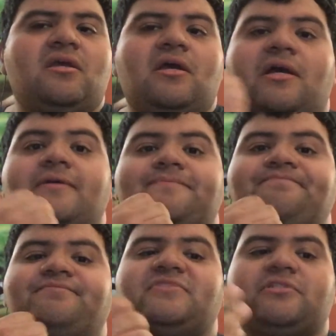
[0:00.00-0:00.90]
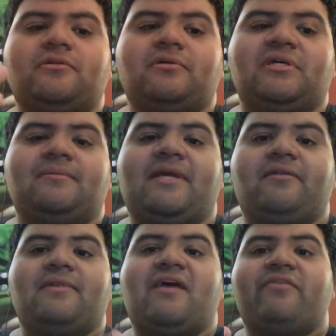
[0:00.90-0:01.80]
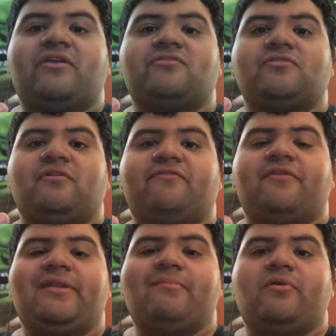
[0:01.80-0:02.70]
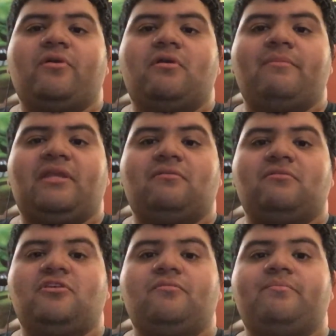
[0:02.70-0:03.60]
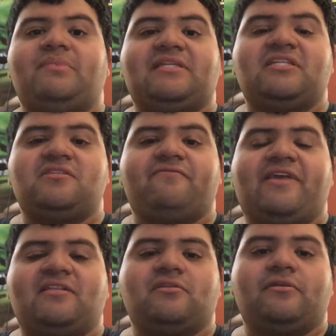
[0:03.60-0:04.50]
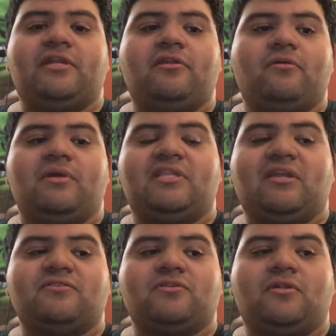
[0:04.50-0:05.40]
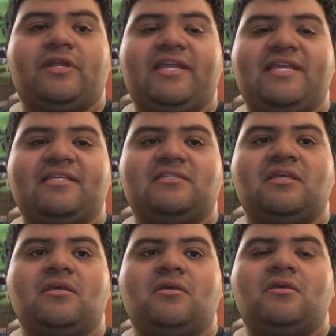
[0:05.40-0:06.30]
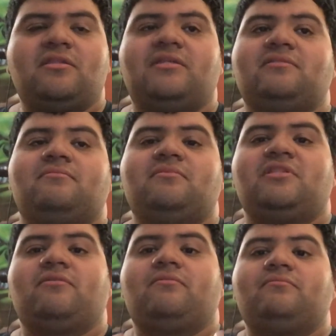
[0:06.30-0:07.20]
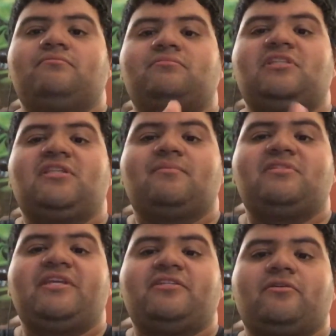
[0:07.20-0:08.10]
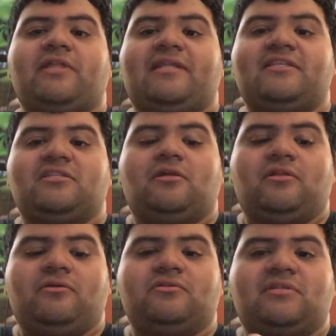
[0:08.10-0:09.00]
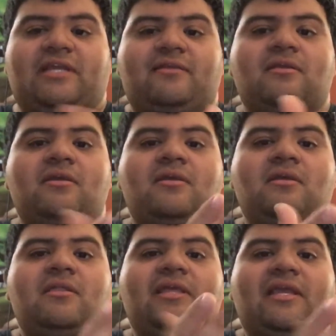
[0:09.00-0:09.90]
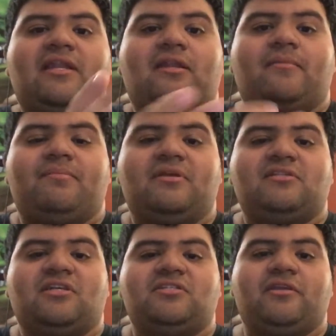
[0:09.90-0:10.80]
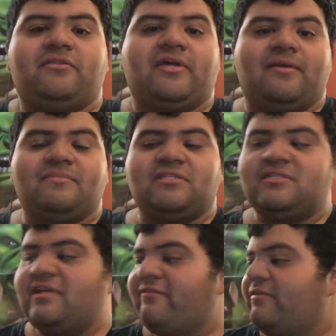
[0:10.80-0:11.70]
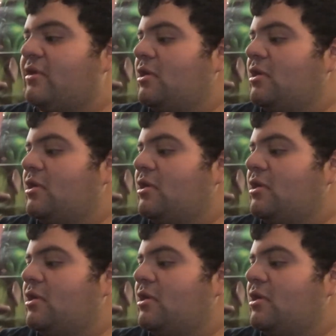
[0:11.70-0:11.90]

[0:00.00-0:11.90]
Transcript: I don't have the controller for anymore. I mean, you PlayStation fans already know what the controller is. The the, the thumbsticks are like this close, like they can end up touching your thumbs and stuff.